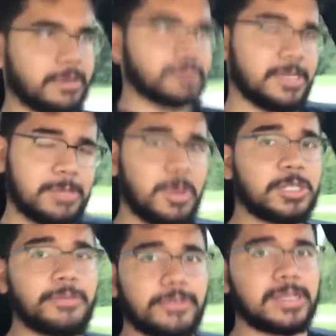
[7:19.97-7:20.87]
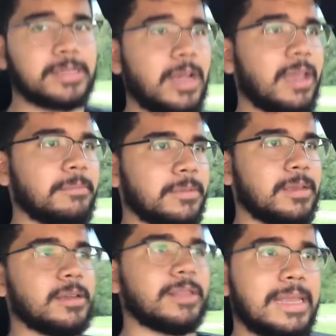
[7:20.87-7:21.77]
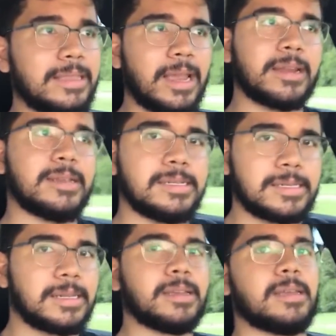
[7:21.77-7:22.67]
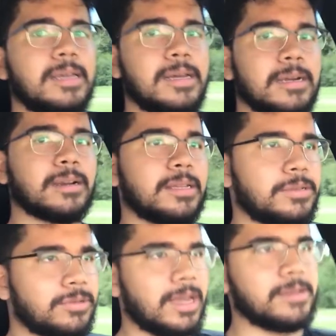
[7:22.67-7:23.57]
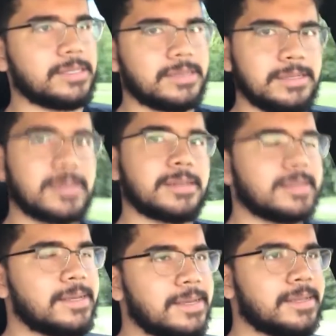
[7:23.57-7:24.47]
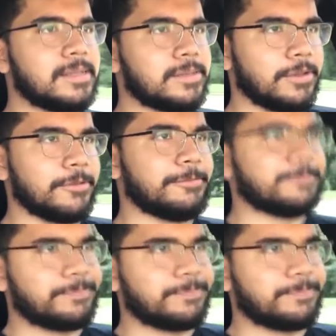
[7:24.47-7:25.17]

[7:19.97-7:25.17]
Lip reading: numbers, especially for the time, late 90s, early 2000s. So,